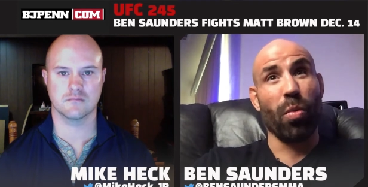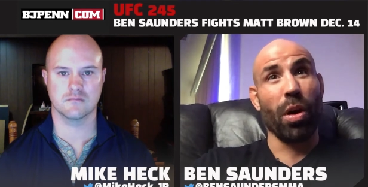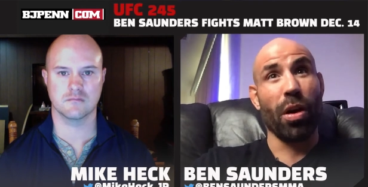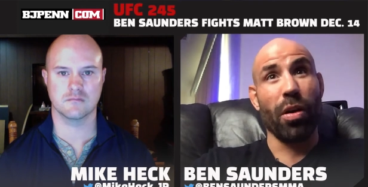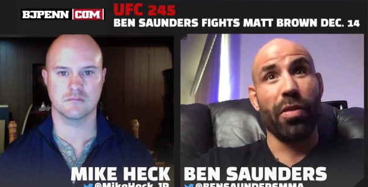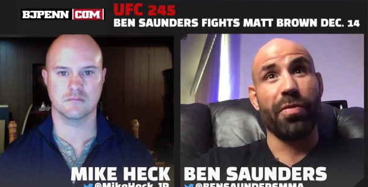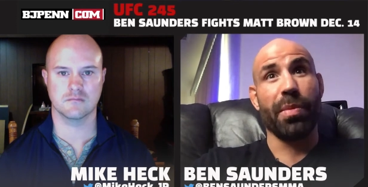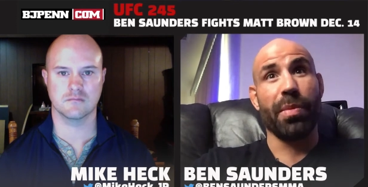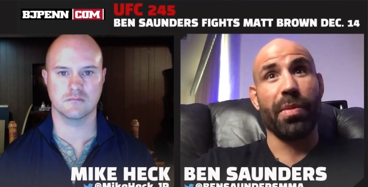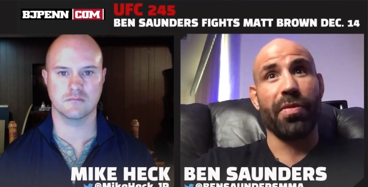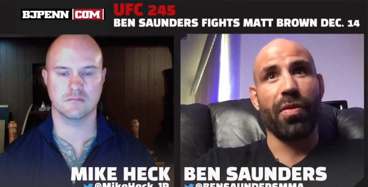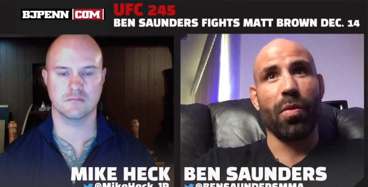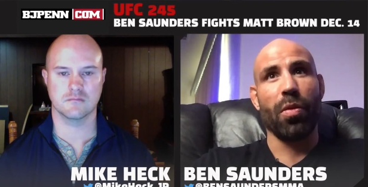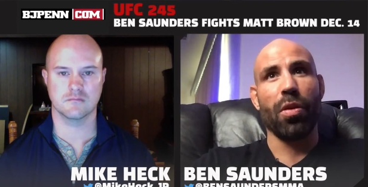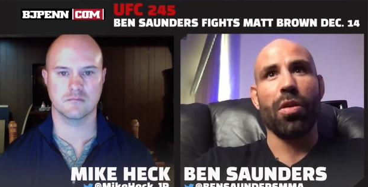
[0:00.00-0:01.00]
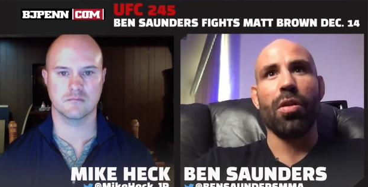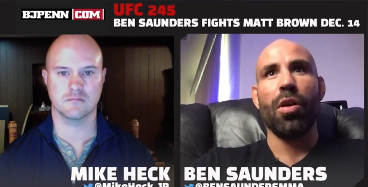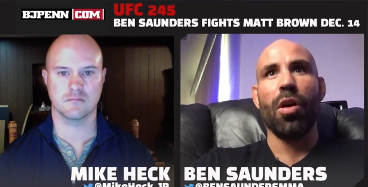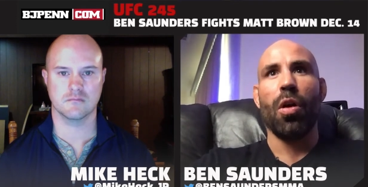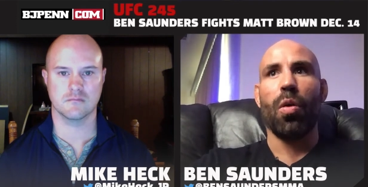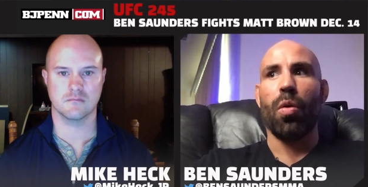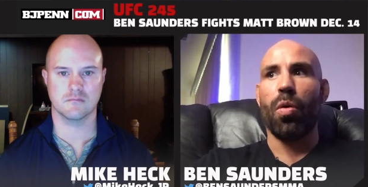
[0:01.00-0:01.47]
Speaker 1: aware of
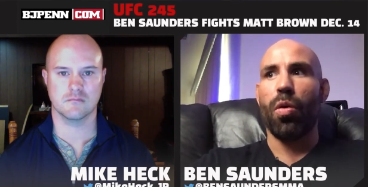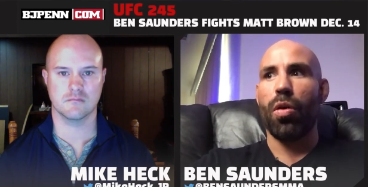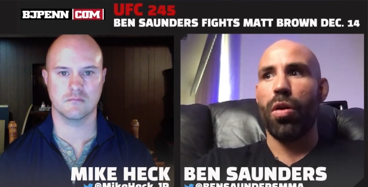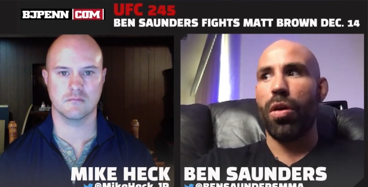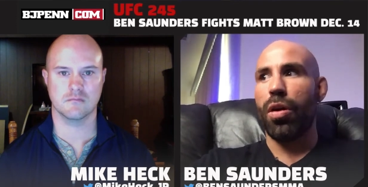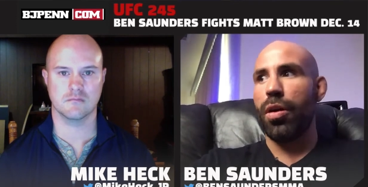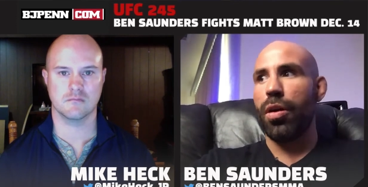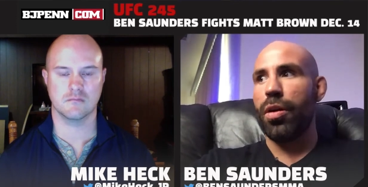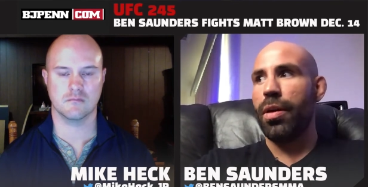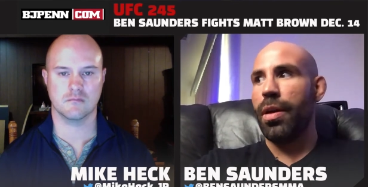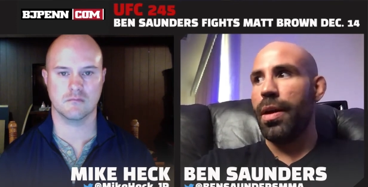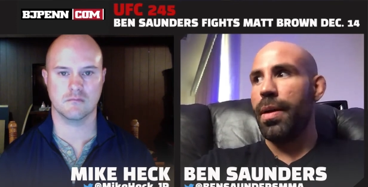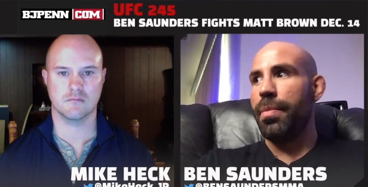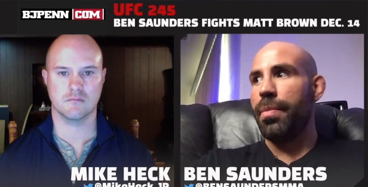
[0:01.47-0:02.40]
before or